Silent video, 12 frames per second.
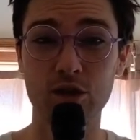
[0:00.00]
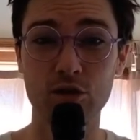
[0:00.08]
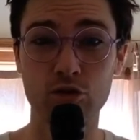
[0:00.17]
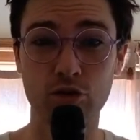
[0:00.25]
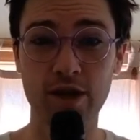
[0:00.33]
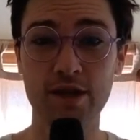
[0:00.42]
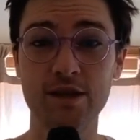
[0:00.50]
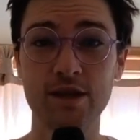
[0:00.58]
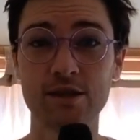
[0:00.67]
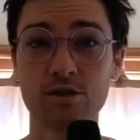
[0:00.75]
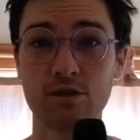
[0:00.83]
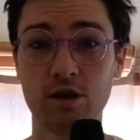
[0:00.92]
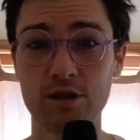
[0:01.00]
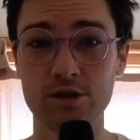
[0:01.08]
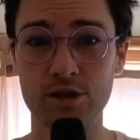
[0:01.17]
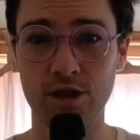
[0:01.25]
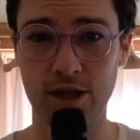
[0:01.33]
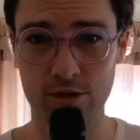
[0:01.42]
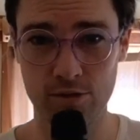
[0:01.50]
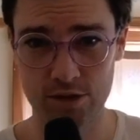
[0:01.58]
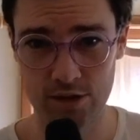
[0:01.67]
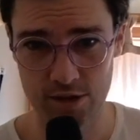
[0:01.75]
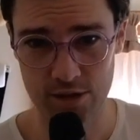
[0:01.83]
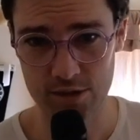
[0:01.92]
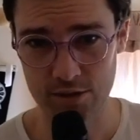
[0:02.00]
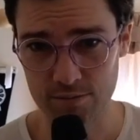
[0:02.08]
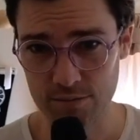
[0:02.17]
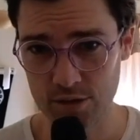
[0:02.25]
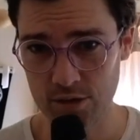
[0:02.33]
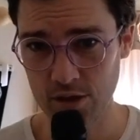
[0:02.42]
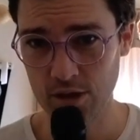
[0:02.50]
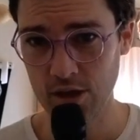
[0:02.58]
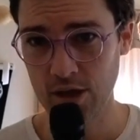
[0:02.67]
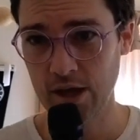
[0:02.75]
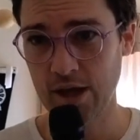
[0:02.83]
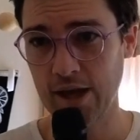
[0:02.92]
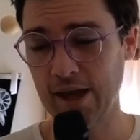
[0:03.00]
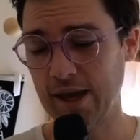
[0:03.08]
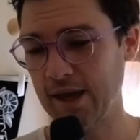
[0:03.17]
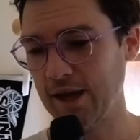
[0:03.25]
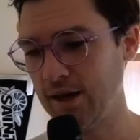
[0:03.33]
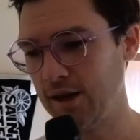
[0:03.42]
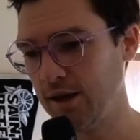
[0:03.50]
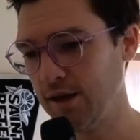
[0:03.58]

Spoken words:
train these large language systems, and